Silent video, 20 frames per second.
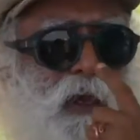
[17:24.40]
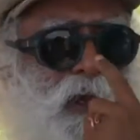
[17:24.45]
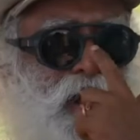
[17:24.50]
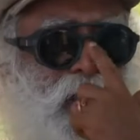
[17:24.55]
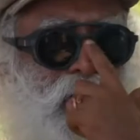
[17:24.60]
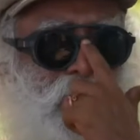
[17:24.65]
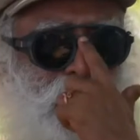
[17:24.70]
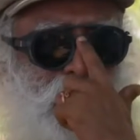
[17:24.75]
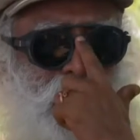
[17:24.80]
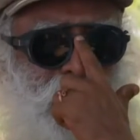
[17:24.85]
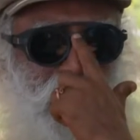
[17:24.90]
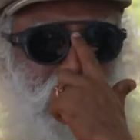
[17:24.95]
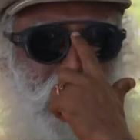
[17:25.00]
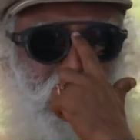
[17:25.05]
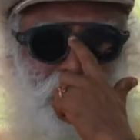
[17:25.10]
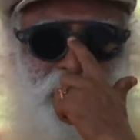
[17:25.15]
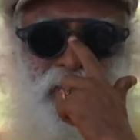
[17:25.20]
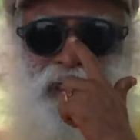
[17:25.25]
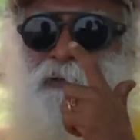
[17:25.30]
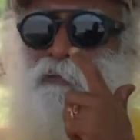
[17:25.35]
how did I
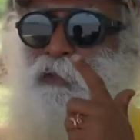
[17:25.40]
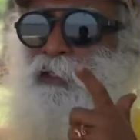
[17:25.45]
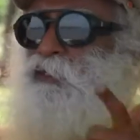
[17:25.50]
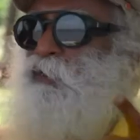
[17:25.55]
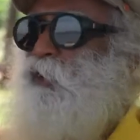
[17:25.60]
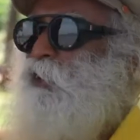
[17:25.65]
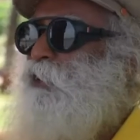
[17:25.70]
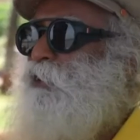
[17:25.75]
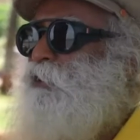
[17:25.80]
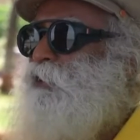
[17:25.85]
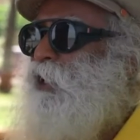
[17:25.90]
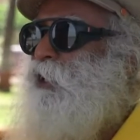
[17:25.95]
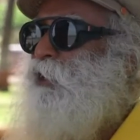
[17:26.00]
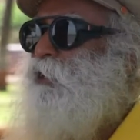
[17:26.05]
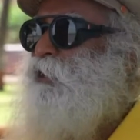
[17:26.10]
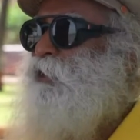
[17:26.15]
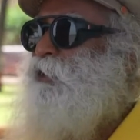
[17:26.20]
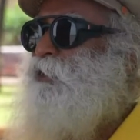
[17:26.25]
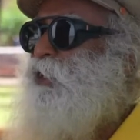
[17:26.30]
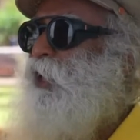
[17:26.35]
become a soil
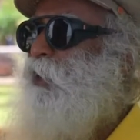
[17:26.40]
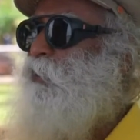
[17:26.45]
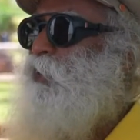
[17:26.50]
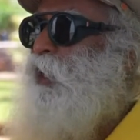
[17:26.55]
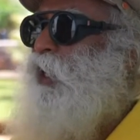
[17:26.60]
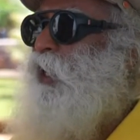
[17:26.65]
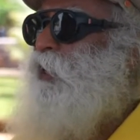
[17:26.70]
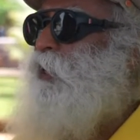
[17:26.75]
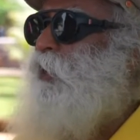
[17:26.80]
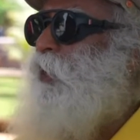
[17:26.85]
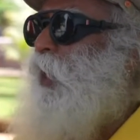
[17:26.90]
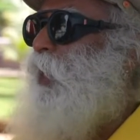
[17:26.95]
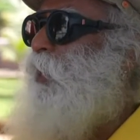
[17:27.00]
scientist? How did